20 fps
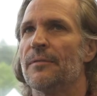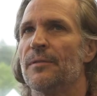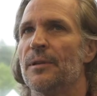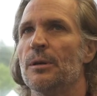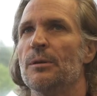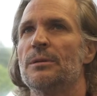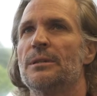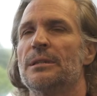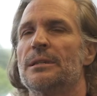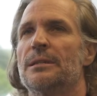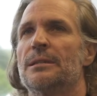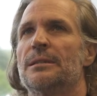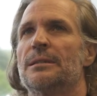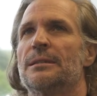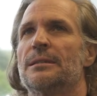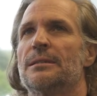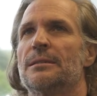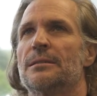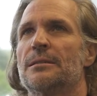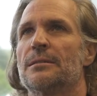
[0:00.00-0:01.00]
you
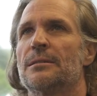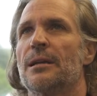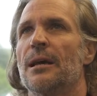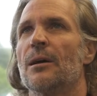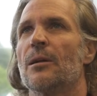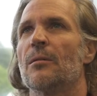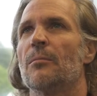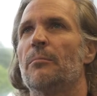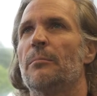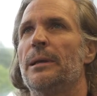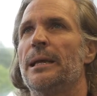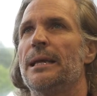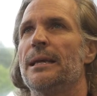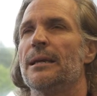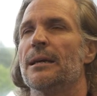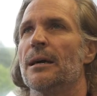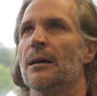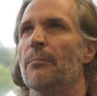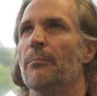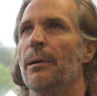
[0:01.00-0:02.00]
tell
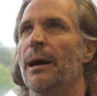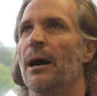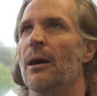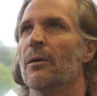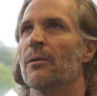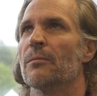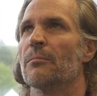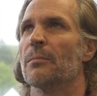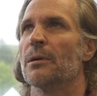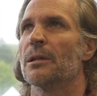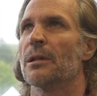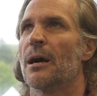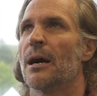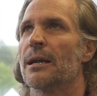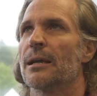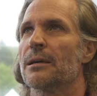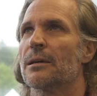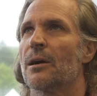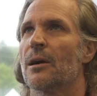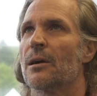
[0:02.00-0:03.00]
me about
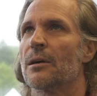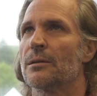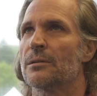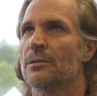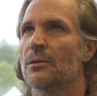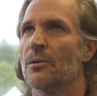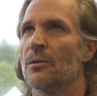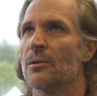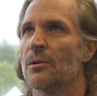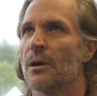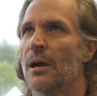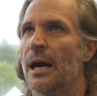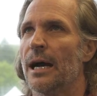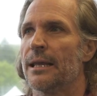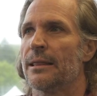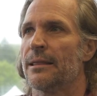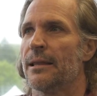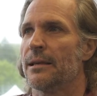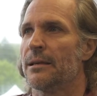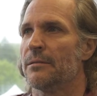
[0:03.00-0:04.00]
melodic hardcore, I
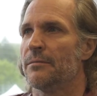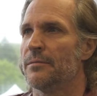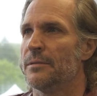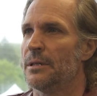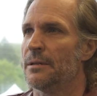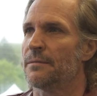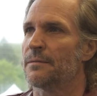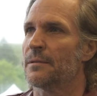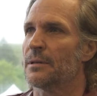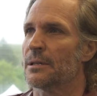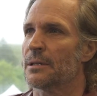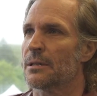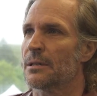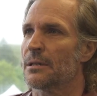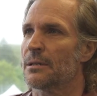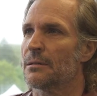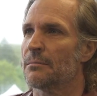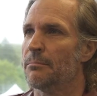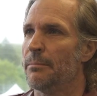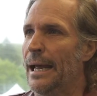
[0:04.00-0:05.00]
think of different
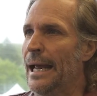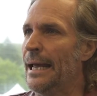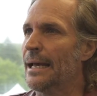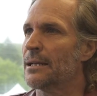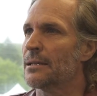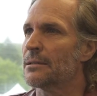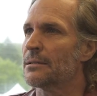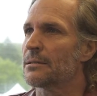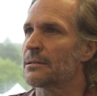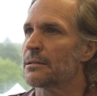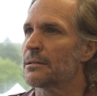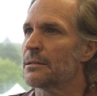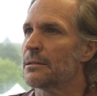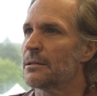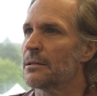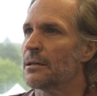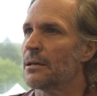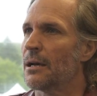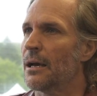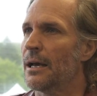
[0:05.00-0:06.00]
bands.
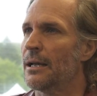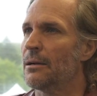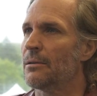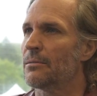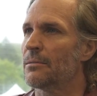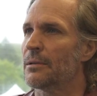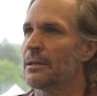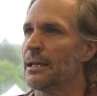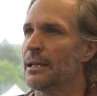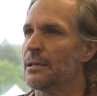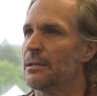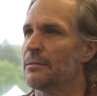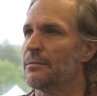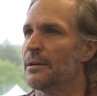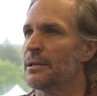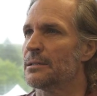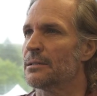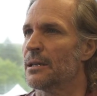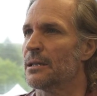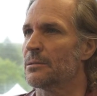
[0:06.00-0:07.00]
I don't think of
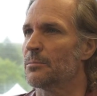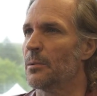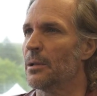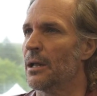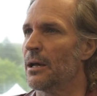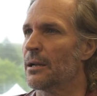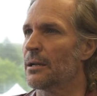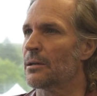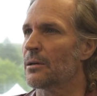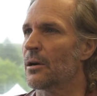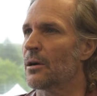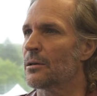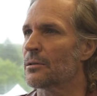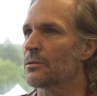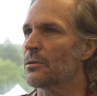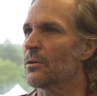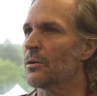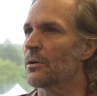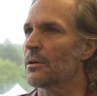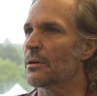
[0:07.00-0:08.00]
us as melodic
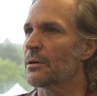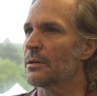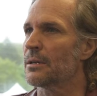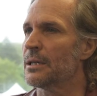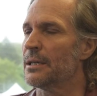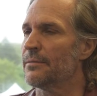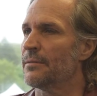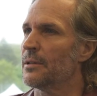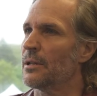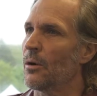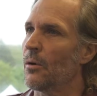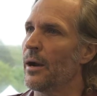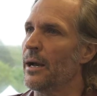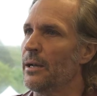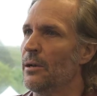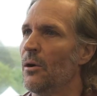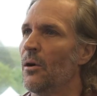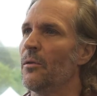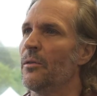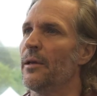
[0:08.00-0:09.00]
hardcore, even though I
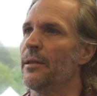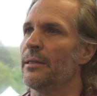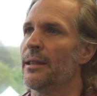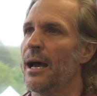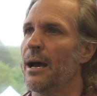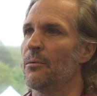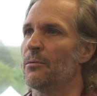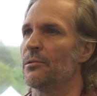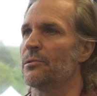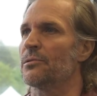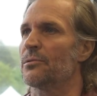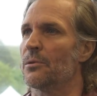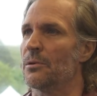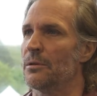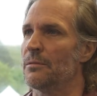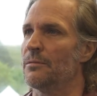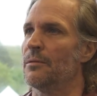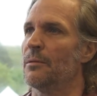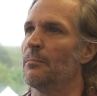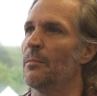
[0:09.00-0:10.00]
know that was sort
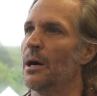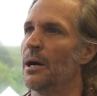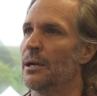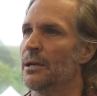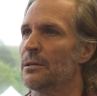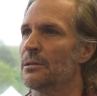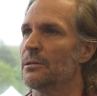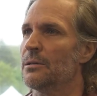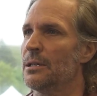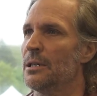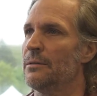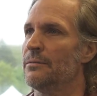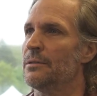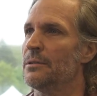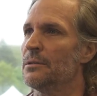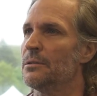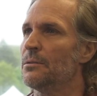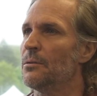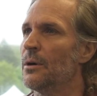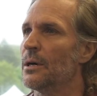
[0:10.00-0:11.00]
of a moniker
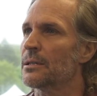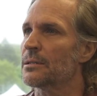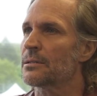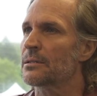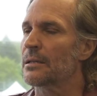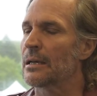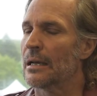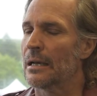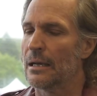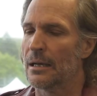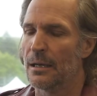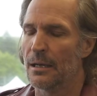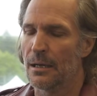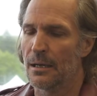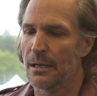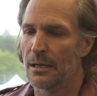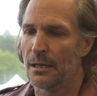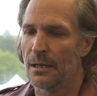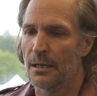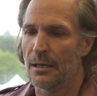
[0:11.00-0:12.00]
given to us.
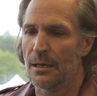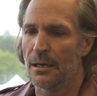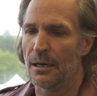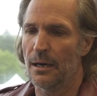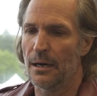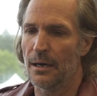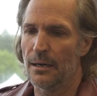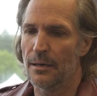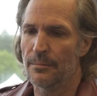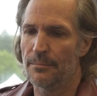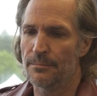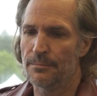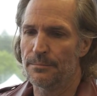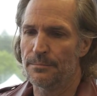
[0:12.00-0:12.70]
But